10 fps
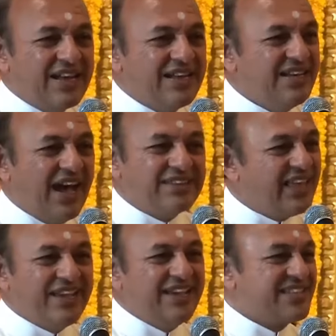
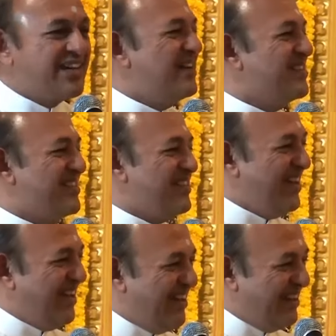nothing is
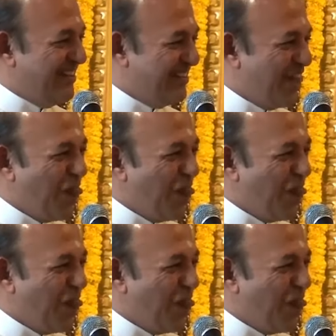concealed.